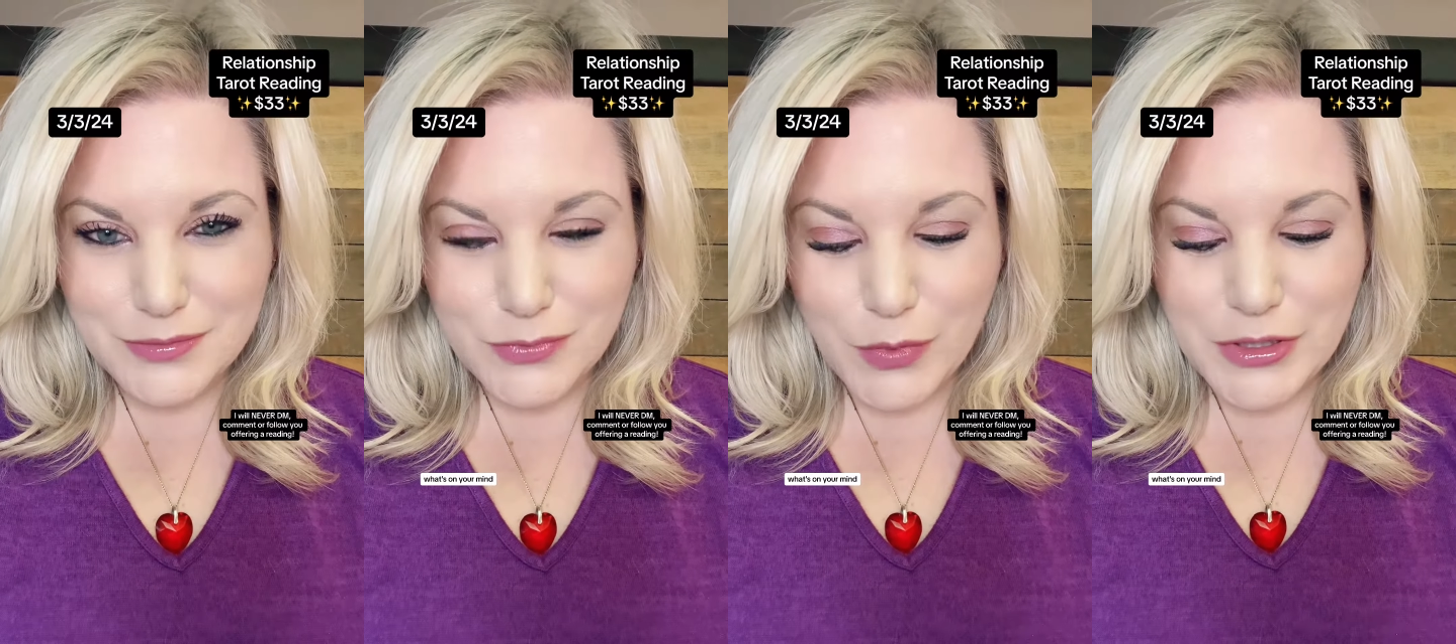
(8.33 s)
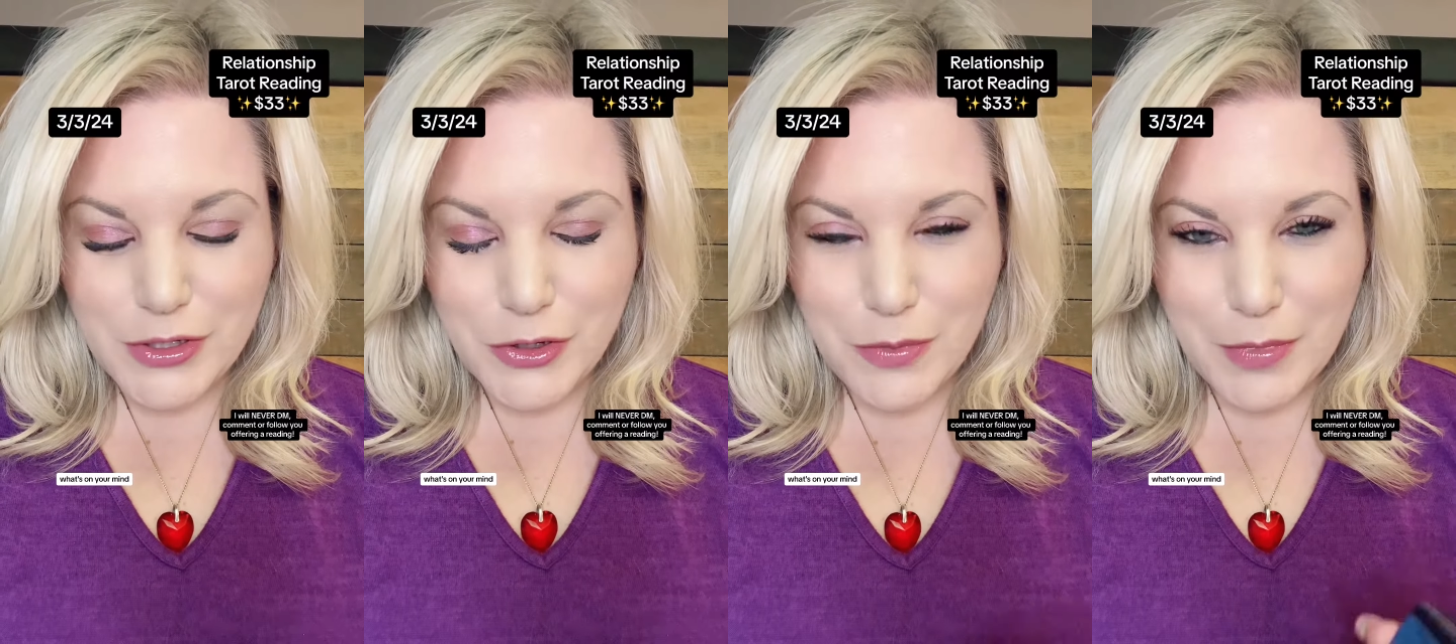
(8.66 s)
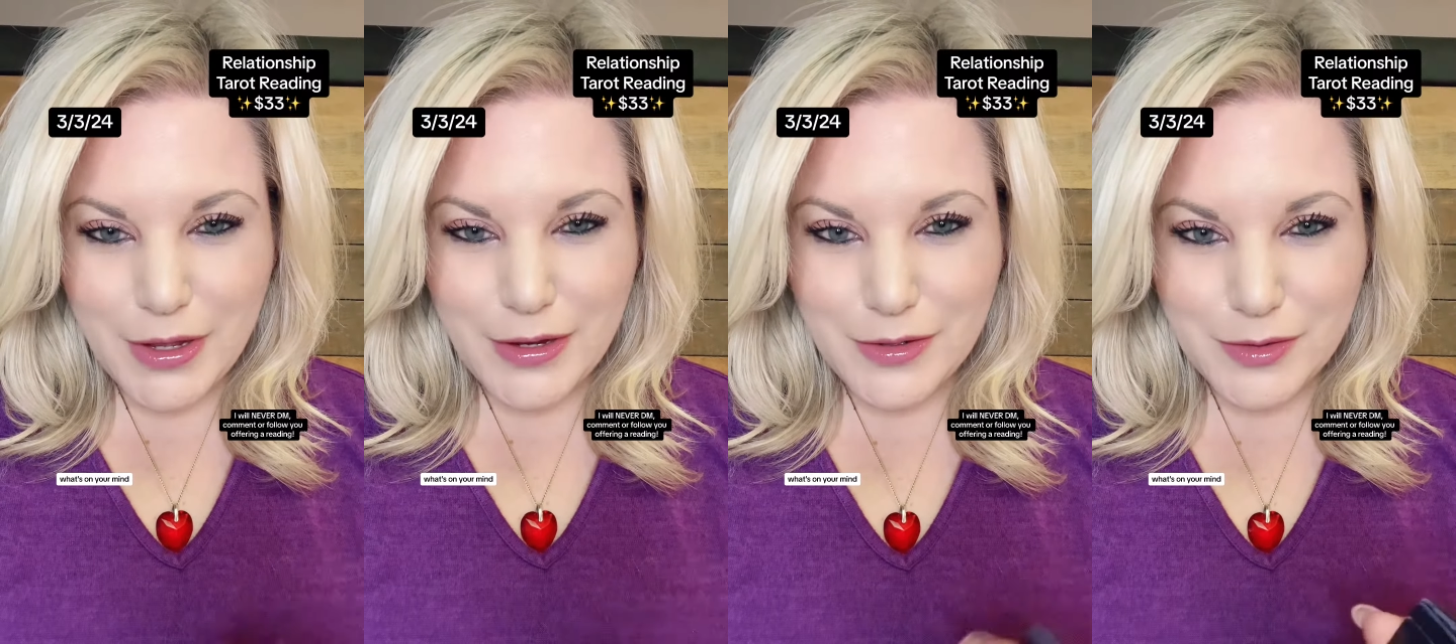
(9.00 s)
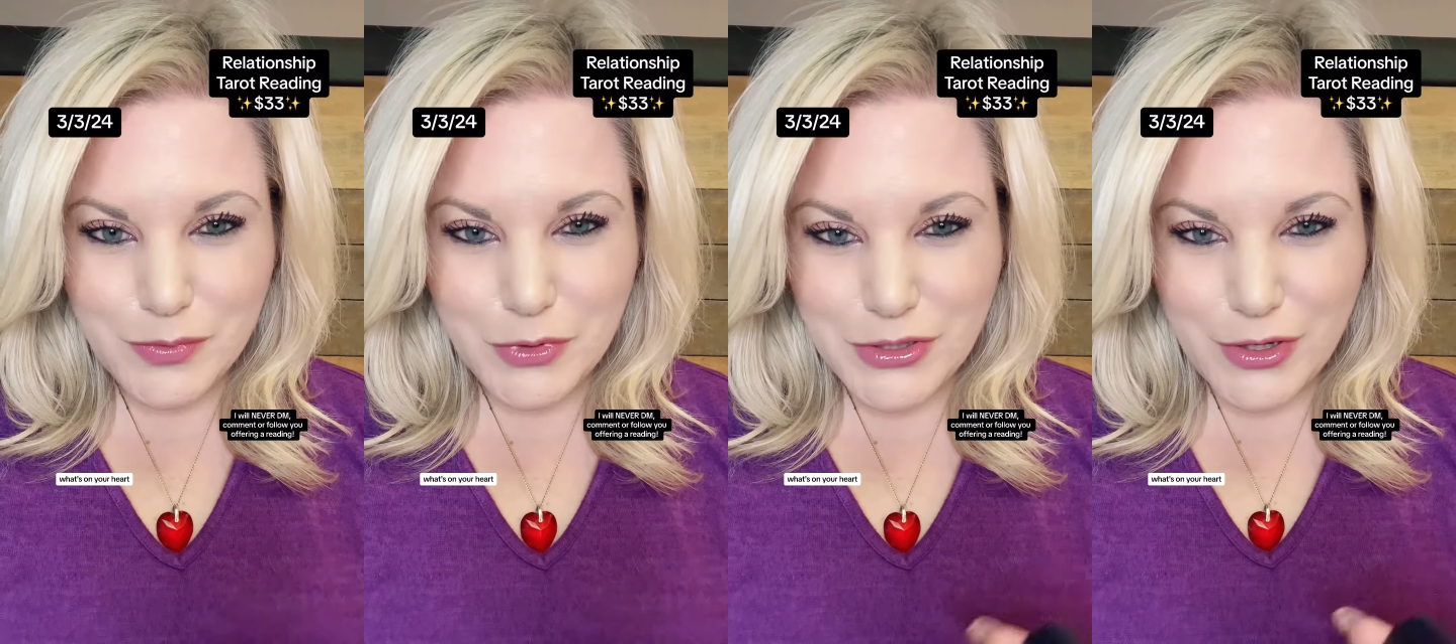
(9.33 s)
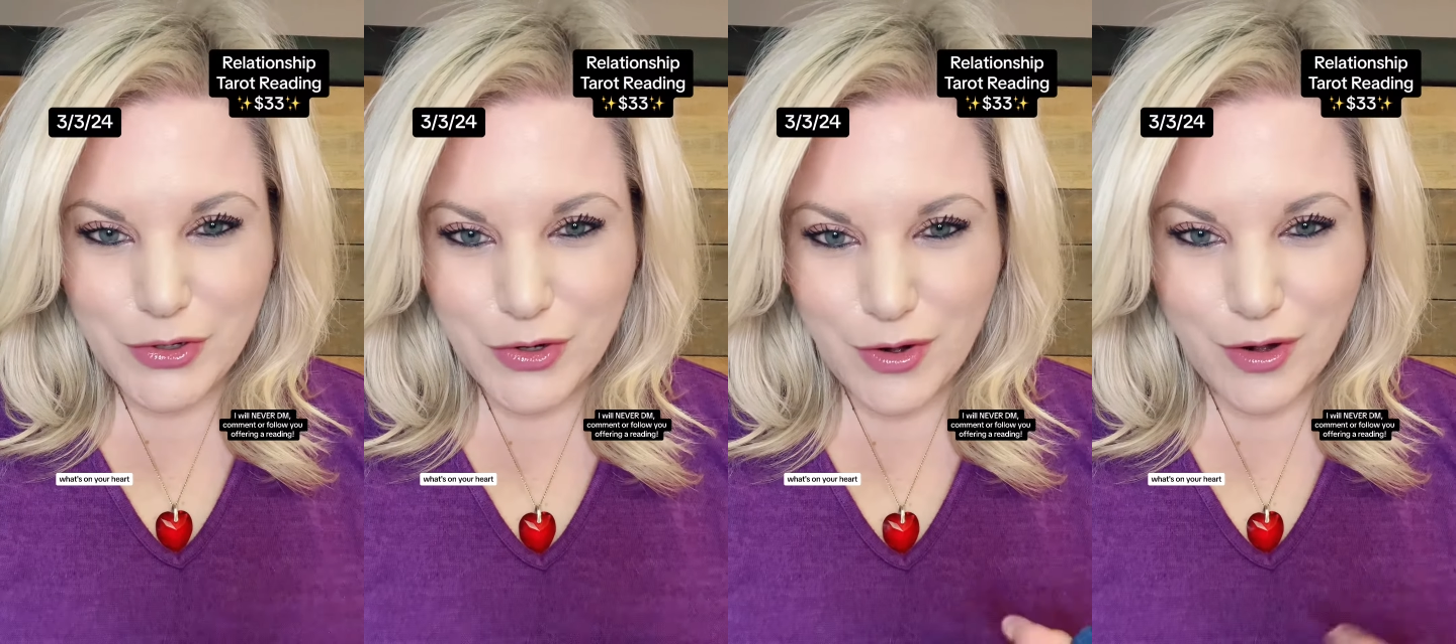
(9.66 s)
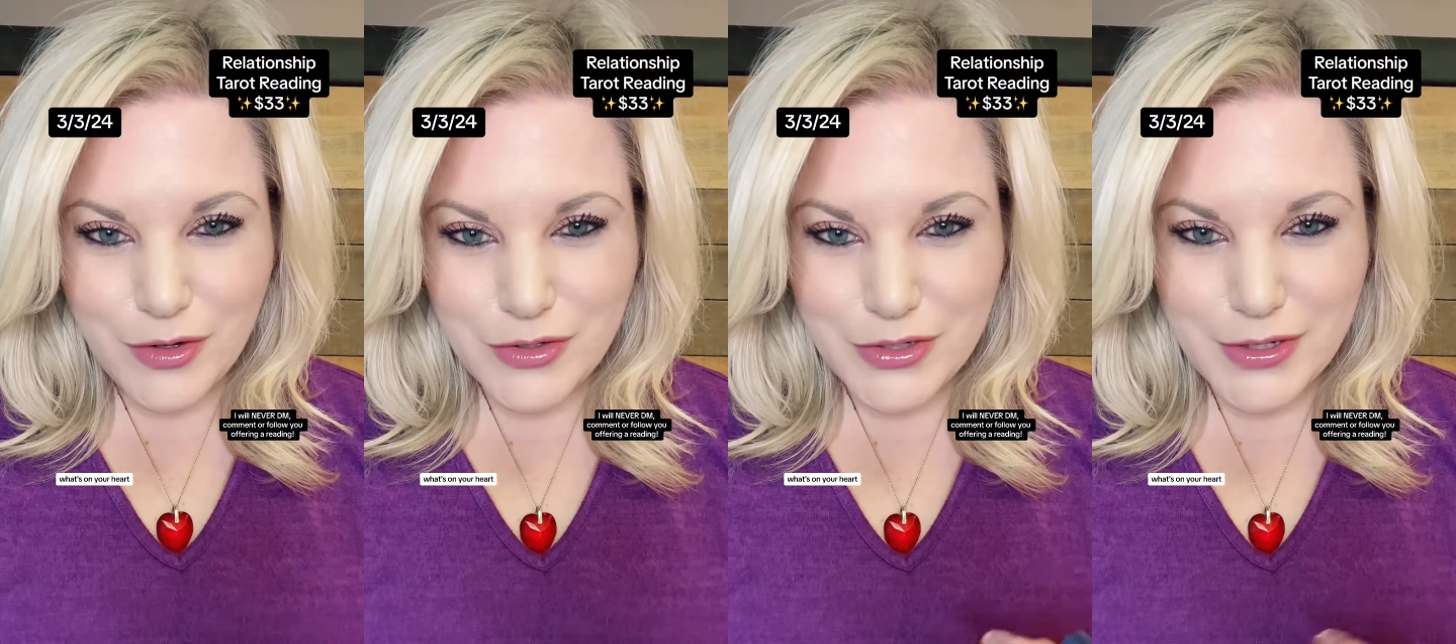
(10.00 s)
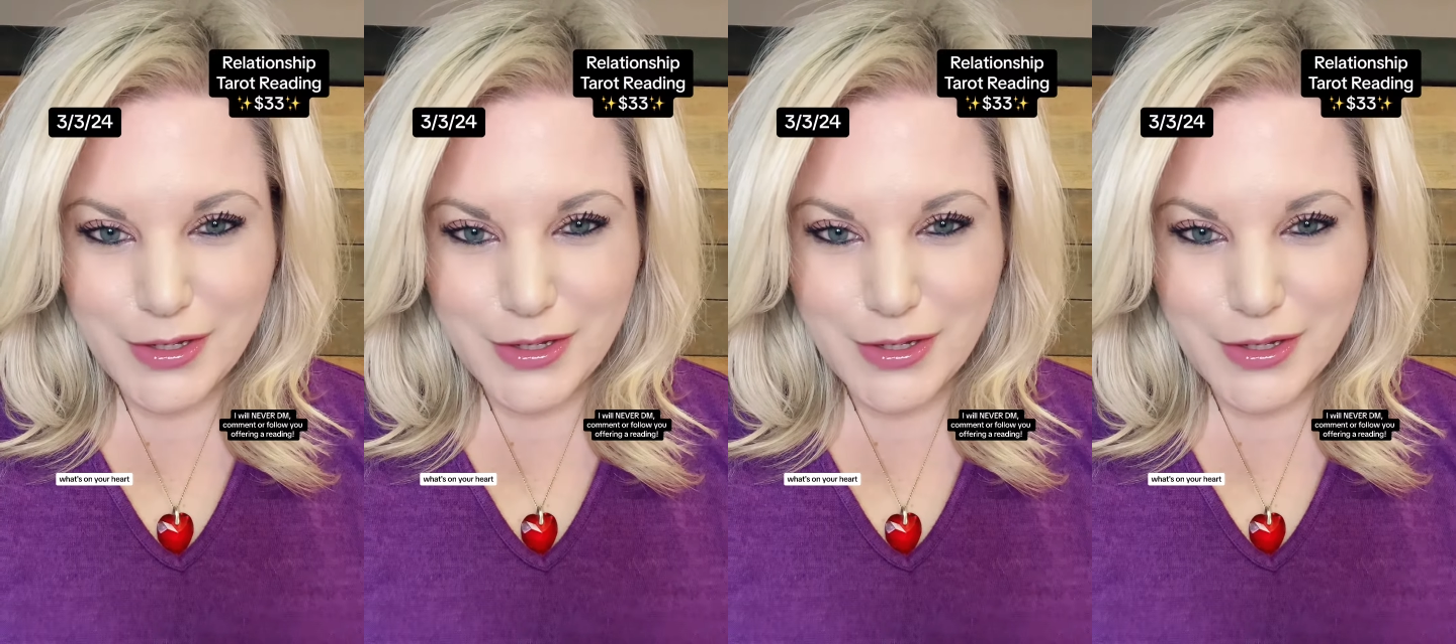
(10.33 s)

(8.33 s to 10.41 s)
What's on your mind? What's on your heart?